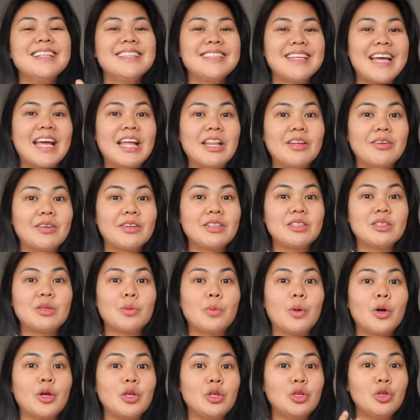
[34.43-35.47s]
tailor it to
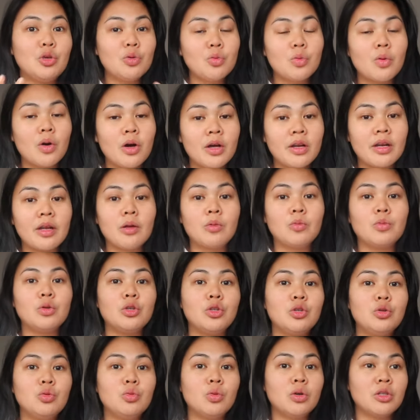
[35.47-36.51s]
what you want and what
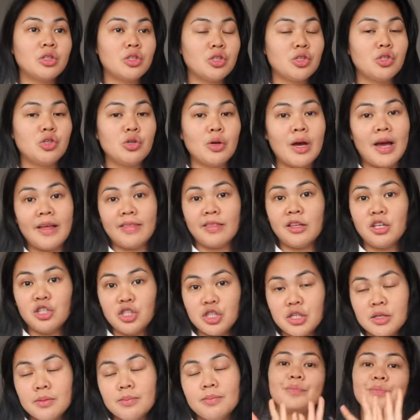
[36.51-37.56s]
you want to do at the
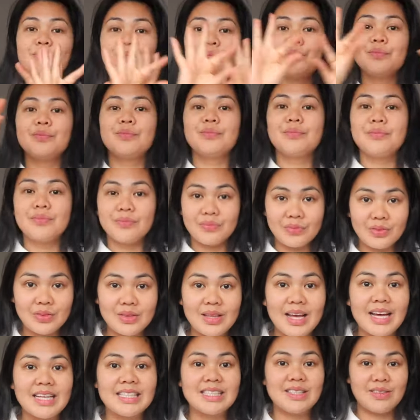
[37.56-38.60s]
gym.
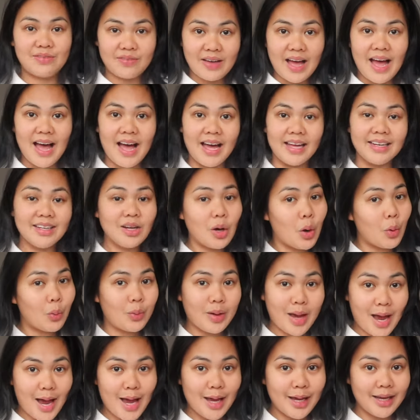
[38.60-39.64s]
That's fine,
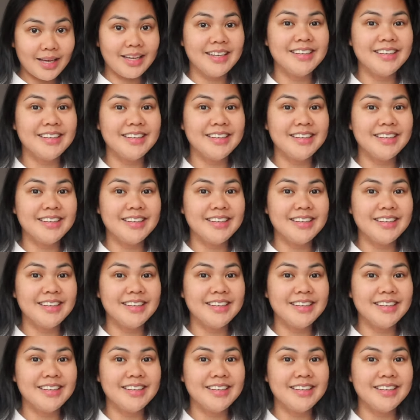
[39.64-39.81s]
okay?